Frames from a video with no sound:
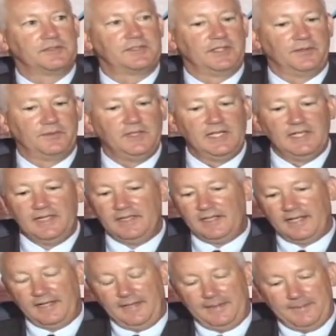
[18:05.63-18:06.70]
So
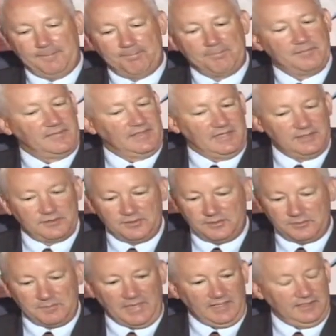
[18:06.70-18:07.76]
this has
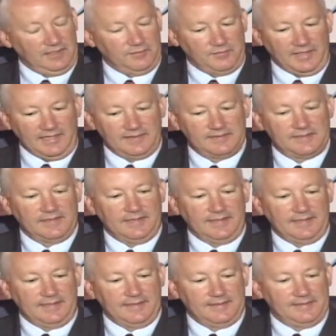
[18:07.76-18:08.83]
been an event
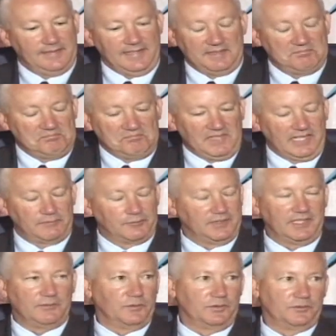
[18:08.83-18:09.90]
that
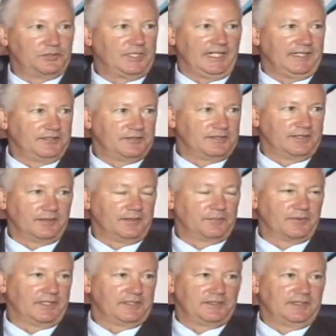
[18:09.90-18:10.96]
really won't change the
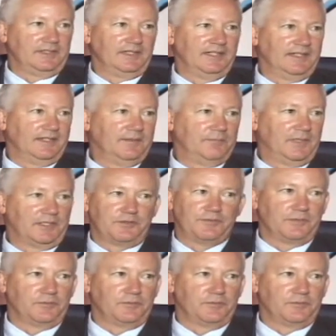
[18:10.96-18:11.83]
pricing much from